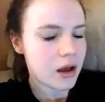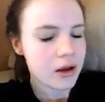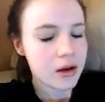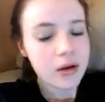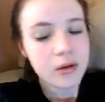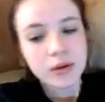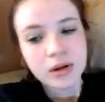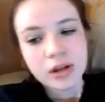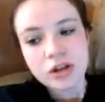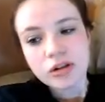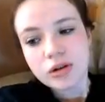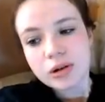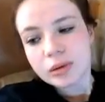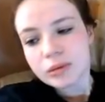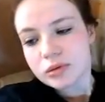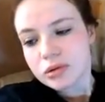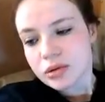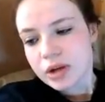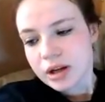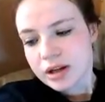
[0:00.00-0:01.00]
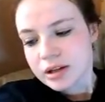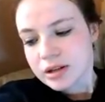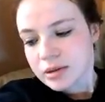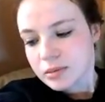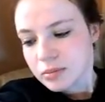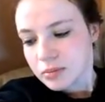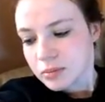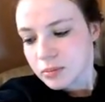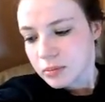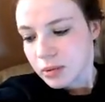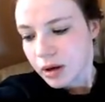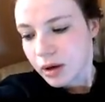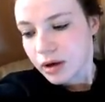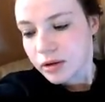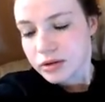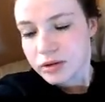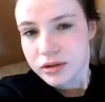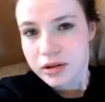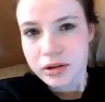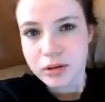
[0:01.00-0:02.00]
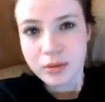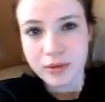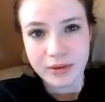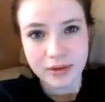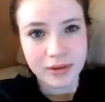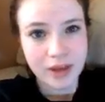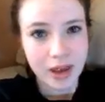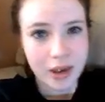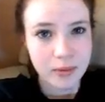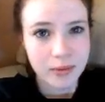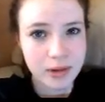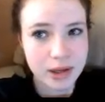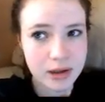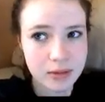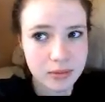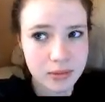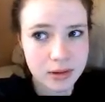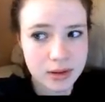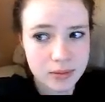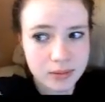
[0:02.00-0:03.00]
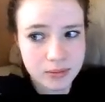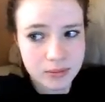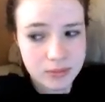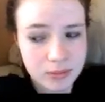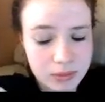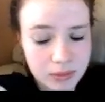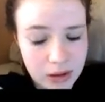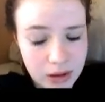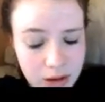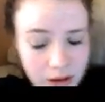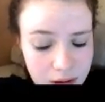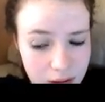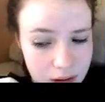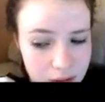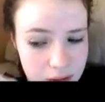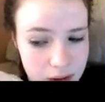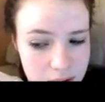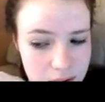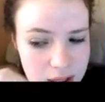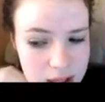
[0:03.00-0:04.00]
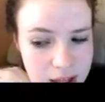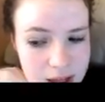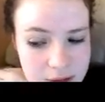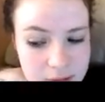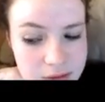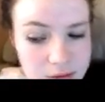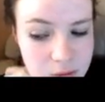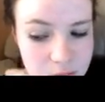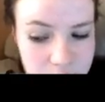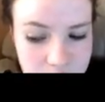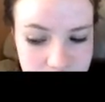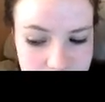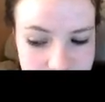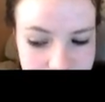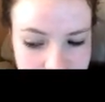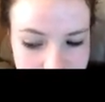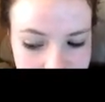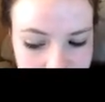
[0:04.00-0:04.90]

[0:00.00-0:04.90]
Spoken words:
I want to jump straight to part 2 with Snape. Because after watching the